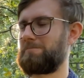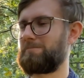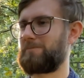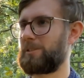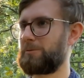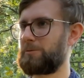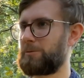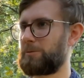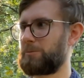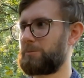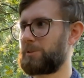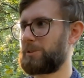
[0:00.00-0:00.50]

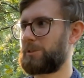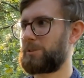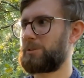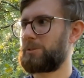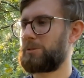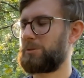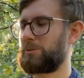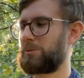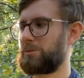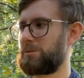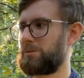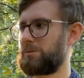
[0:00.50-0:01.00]
if we want
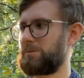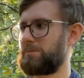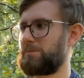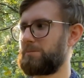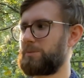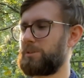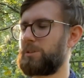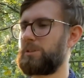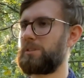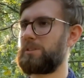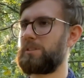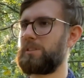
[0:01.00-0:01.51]
to
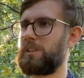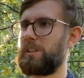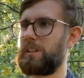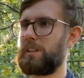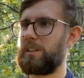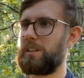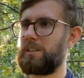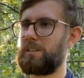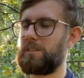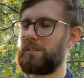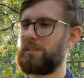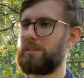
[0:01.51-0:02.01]

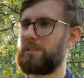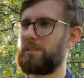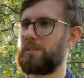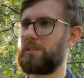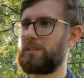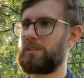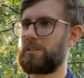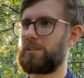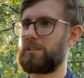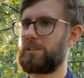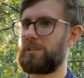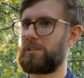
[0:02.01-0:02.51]
sustain
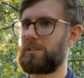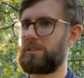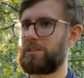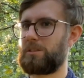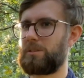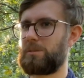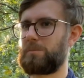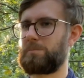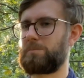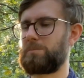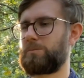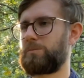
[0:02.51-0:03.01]
the,
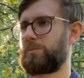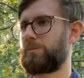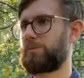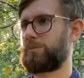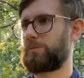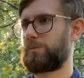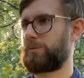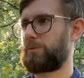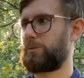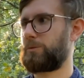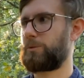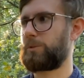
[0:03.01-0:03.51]

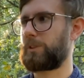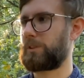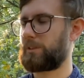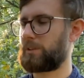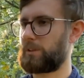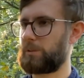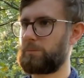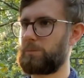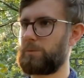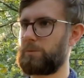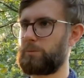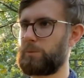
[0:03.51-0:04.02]
for
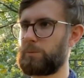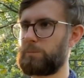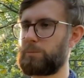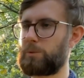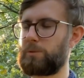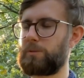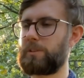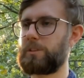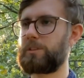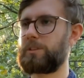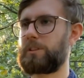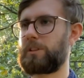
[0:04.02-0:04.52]
example, wood
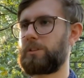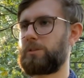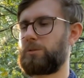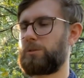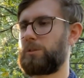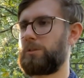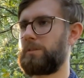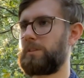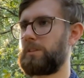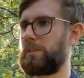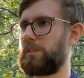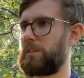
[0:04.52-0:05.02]
provisioning
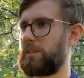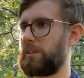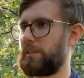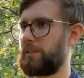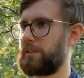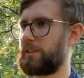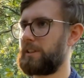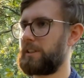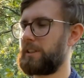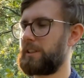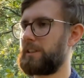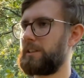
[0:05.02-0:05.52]
services as
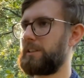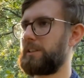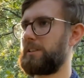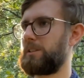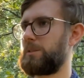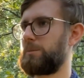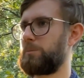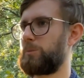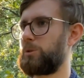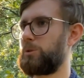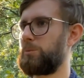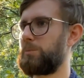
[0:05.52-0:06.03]
they are at
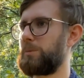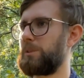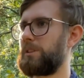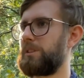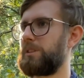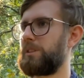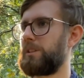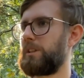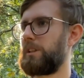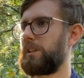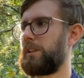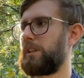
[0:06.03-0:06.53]
the
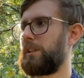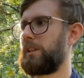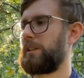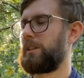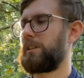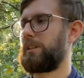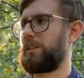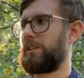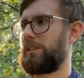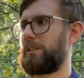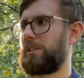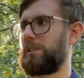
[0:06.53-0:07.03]
moment,
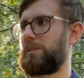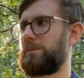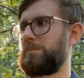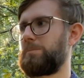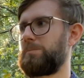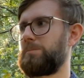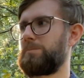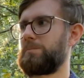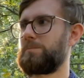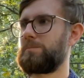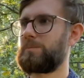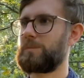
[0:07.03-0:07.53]

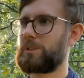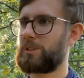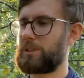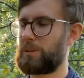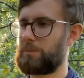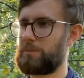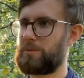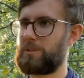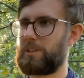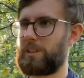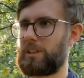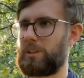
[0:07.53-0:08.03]

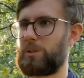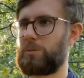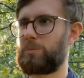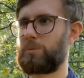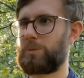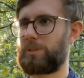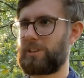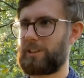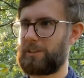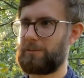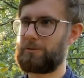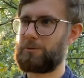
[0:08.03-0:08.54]
some things
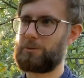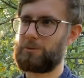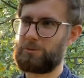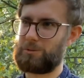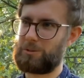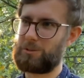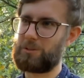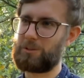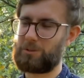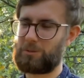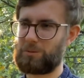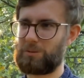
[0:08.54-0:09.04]
would have to
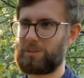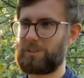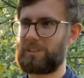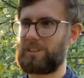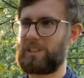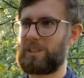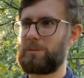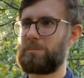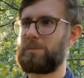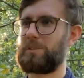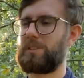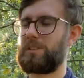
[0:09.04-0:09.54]
also
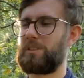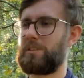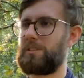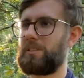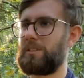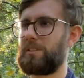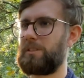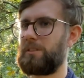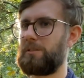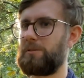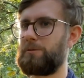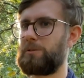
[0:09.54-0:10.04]
adapt
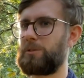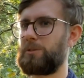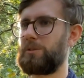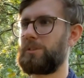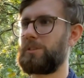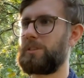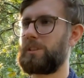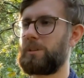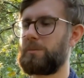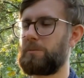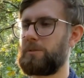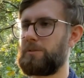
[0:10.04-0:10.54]
inside the
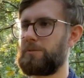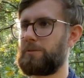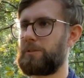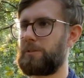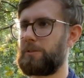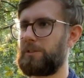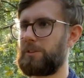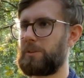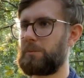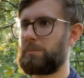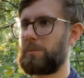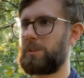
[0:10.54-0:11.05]
forest and with
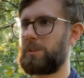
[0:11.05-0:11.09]
forest